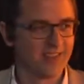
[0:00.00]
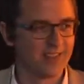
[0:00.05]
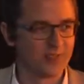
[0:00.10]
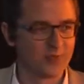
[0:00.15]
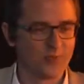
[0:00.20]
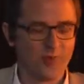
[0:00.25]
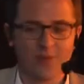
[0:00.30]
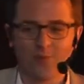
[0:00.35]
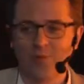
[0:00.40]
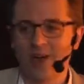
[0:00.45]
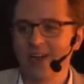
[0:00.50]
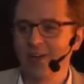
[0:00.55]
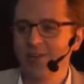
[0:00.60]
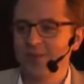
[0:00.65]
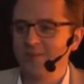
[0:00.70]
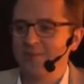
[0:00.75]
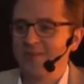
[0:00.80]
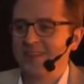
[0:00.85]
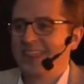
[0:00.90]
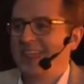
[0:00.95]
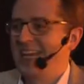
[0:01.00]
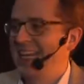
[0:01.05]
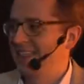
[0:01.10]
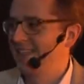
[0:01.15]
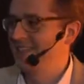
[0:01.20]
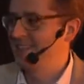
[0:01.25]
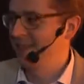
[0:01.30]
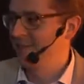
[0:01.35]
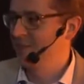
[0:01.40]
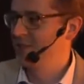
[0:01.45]
Try, why not
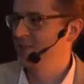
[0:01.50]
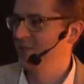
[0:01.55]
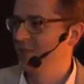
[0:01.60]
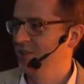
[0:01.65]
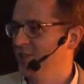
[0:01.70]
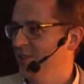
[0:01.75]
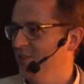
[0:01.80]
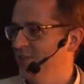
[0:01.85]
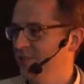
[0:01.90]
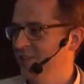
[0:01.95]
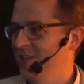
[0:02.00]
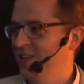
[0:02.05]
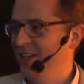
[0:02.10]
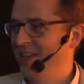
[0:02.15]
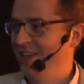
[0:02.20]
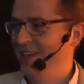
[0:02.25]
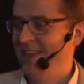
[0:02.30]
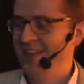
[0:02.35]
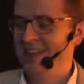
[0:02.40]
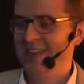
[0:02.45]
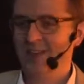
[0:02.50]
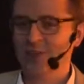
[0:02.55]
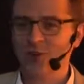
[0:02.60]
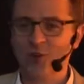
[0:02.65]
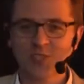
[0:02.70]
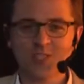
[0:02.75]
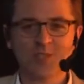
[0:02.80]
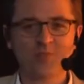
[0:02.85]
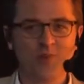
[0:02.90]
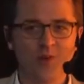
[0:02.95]
get some sort of
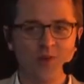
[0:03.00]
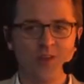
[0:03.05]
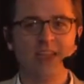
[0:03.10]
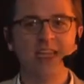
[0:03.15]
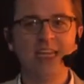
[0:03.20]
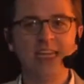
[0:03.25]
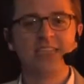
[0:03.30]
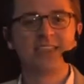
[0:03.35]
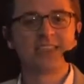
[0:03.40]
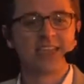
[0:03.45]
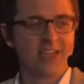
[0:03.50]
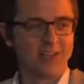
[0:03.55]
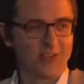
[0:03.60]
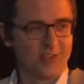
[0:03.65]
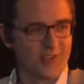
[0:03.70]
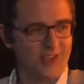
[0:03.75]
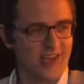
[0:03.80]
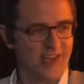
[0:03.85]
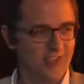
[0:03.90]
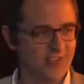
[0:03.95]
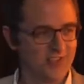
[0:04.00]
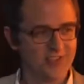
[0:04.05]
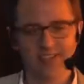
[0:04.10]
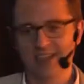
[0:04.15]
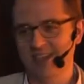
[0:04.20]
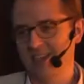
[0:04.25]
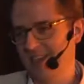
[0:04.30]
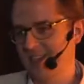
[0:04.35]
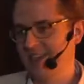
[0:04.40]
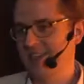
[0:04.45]
cost per lead calculation,
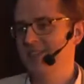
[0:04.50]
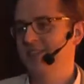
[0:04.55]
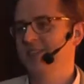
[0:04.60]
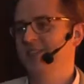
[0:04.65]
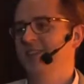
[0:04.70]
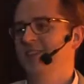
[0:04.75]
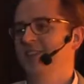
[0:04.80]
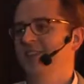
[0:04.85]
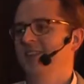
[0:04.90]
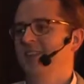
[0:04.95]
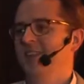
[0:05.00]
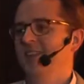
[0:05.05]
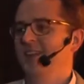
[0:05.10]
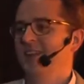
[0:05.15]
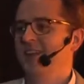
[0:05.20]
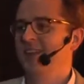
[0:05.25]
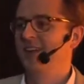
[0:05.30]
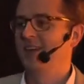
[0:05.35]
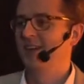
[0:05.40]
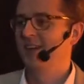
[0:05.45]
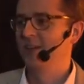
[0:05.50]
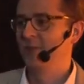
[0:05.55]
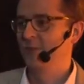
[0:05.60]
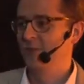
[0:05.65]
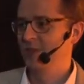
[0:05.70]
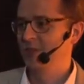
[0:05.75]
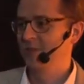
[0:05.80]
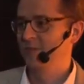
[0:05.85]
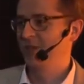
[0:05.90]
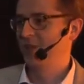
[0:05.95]
at least, uh,
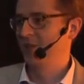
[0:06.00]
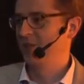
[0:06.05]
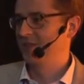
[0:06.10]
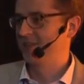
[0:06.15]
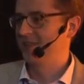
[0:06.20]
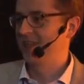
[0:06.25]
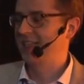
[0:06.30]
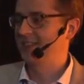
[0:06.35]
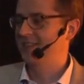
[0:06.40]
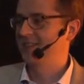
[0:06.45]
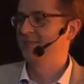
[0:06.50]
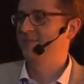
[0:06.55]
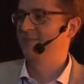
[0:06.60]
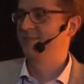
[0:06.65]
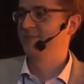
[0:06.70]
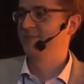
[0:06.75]
with, because that's